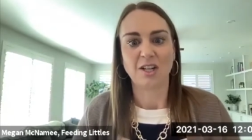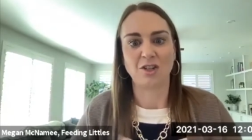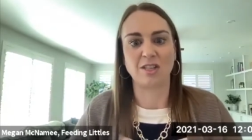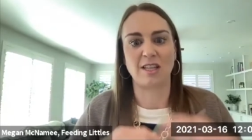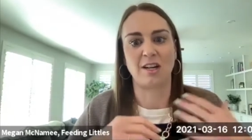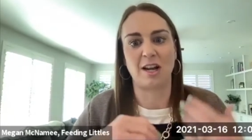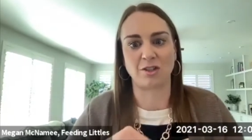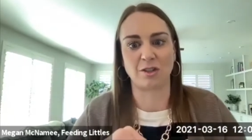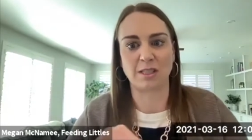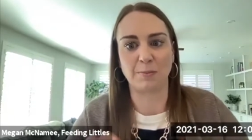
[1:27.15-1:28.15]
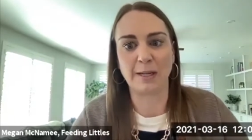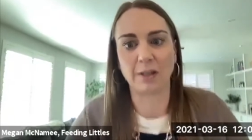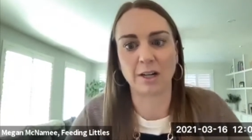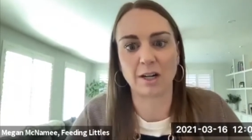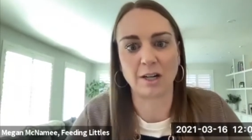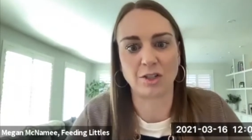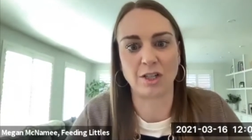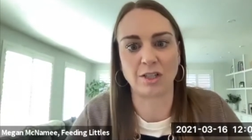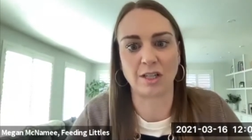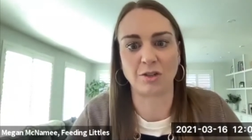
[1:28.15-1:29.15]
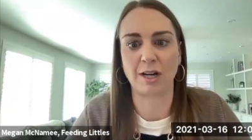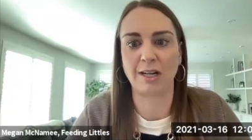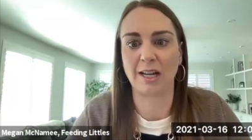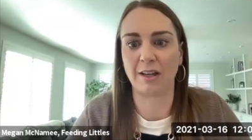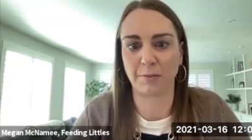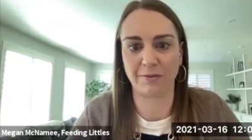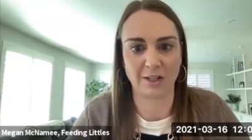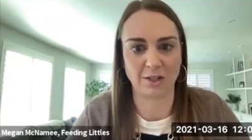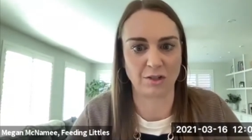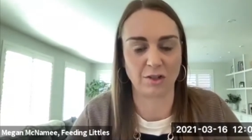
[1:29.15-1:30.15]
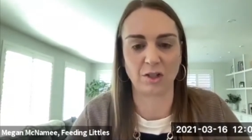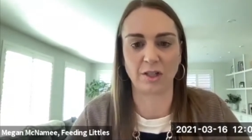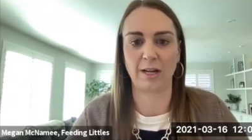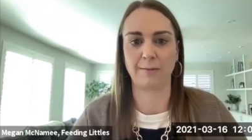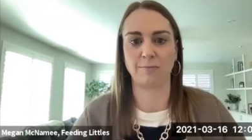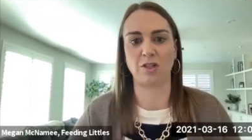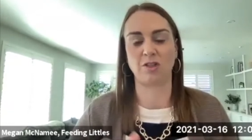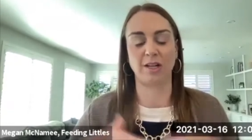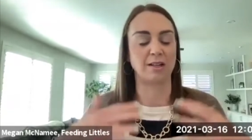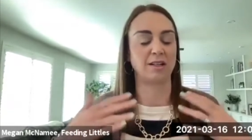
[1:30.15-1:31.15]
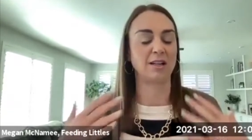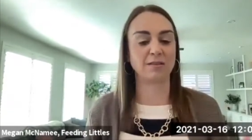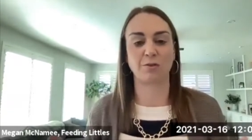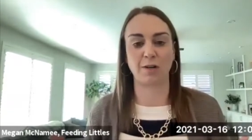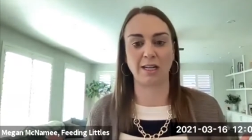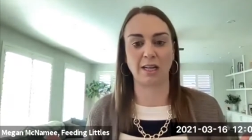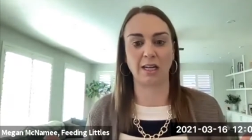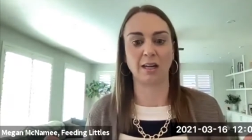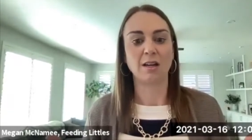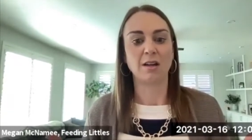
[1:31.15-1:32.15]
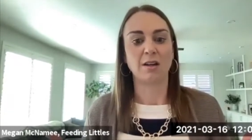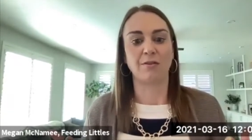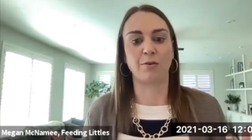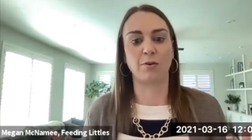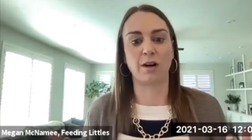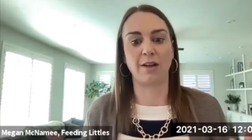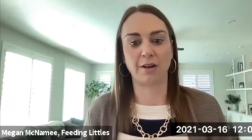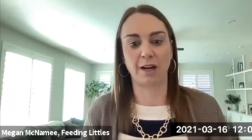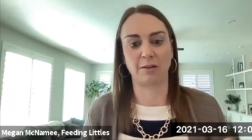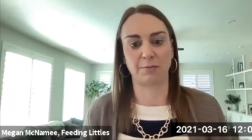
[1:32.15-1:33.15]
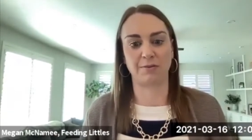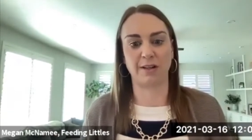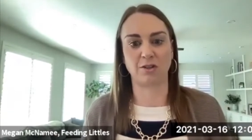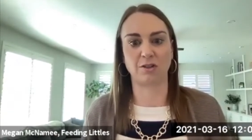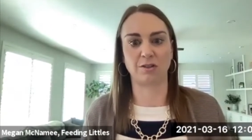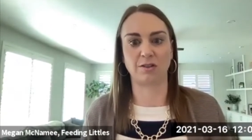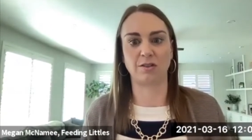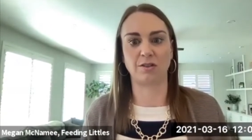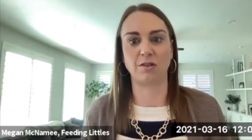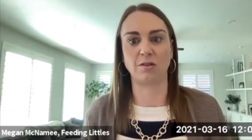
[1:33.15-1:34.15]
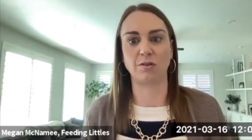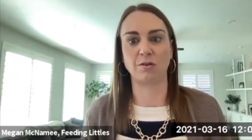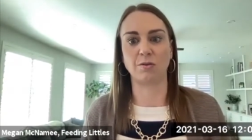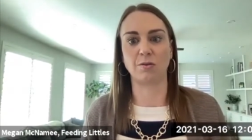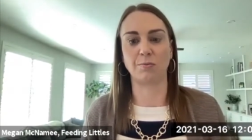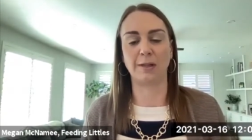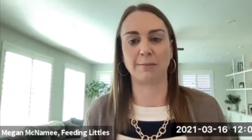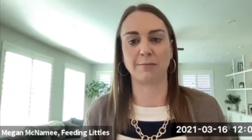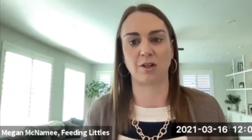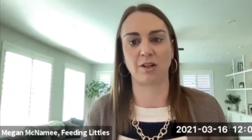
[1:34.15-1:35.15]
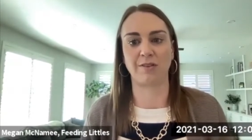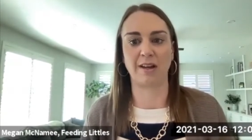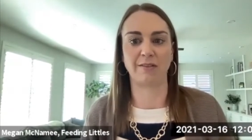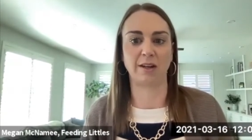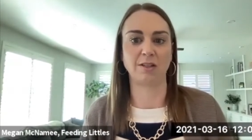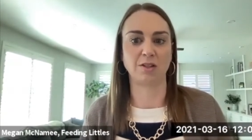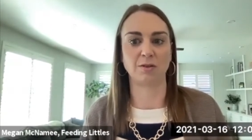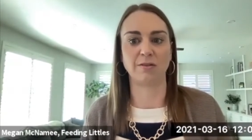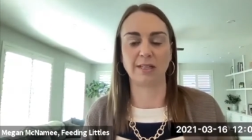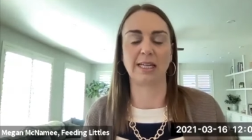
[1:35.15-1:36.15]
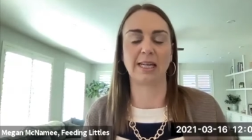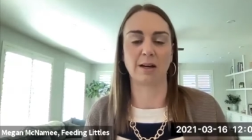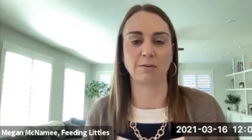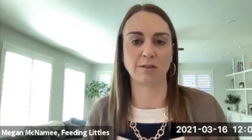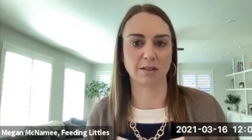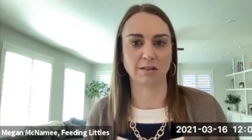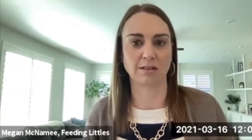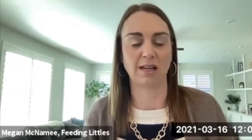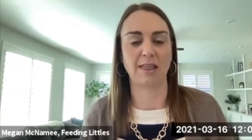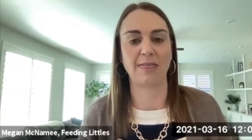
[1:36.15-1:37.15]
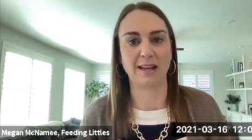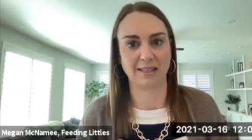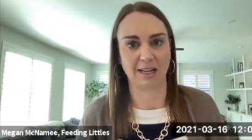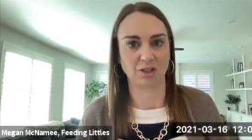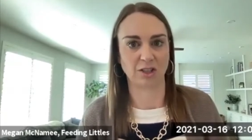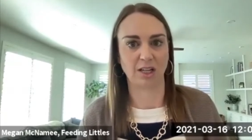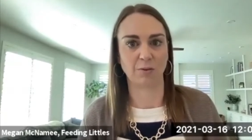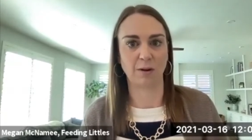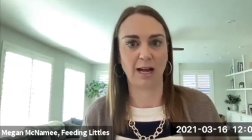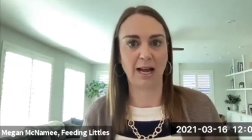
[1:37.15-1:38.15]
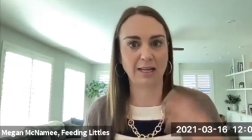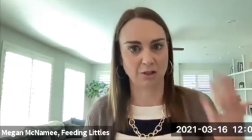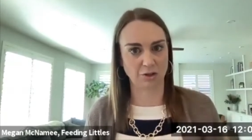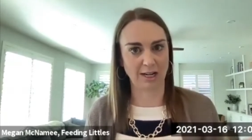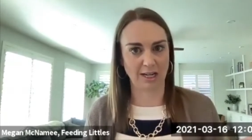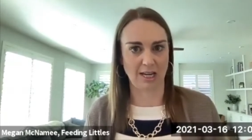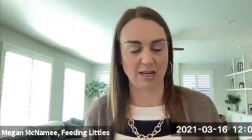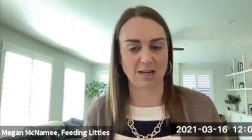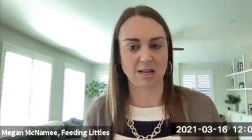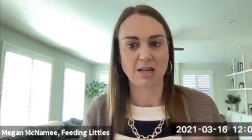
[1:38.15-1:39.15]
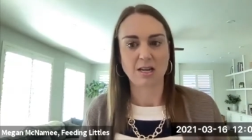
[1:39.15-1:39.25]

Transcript: She's an international speaker, she's a trained health professional, um, she's done tons of training for other health professionals to become certified intuitive eating counselors. And that's actually what I did training in